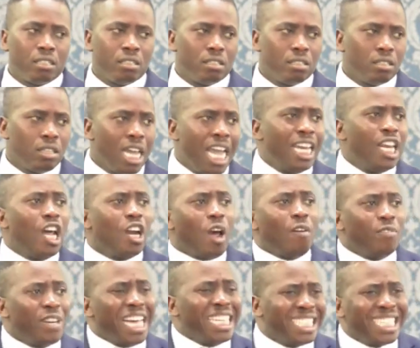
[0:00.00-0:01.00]
A lot of
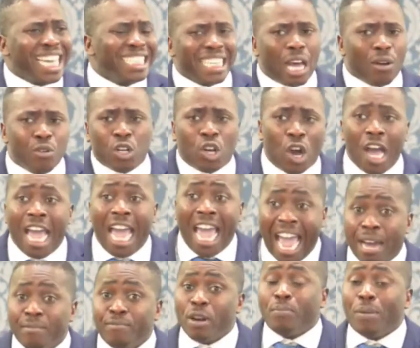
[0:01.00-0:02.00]
nonsense that we call.
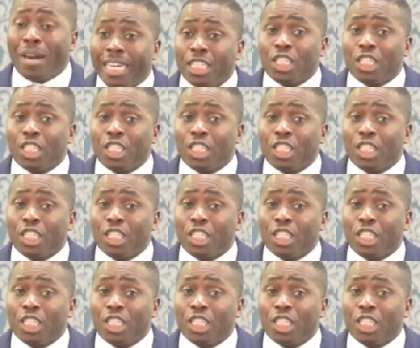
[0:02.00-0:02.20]
Everybody